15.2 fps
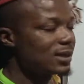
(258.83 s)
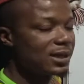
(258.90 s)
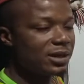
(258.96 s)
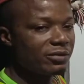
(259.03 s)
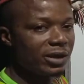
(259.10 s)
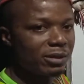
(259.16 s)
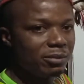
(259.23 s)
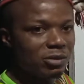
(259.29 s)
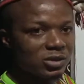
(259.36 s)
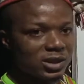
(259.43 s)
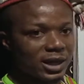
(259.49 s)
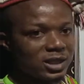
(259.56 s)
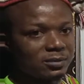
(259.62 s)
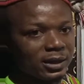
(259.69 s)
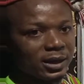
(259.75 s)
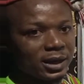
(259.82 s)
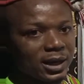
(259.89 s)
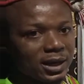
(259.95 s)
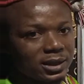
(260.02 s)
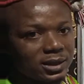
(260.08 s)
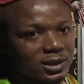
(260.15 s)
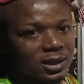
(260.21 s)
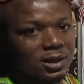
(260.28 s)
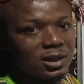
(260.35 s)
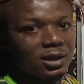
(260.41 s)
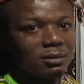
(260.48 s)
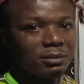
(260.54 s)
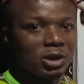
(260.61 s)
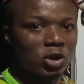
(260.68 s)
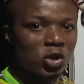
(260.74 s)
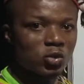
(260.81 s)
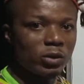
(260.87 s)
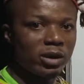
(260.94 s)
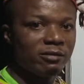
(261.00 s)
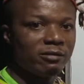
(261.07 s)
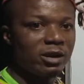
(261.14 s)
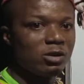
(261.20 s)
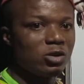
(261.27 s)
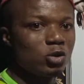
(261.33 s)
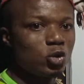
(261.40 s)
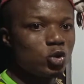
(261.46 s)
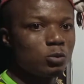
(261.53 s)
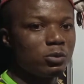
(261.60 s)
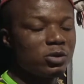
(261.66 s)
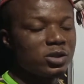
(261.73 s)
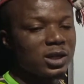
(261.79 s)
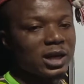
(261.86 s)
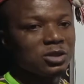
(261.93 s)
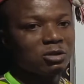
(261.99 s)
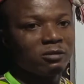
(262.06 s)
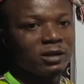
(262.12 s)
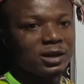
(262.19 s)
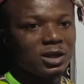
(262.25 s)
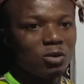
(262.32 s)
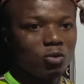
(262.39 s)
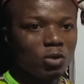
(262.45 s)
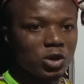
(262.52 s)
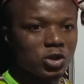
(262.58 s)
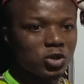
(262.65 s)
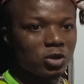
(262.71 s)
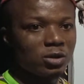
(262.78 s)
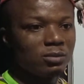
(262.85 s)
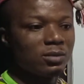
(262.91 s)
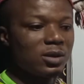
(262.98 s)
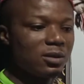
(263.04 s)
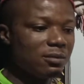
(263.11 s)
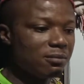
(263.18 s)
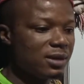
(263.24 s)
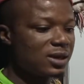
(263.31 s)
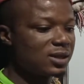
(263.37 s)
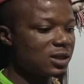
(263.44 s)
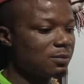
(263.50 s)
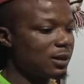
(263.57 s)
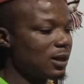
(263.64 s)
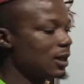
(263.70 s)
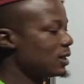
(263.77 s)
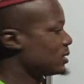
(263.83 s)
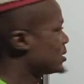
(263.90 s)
can say divide both sides by x, because whatever you do to both sides of an equation makes it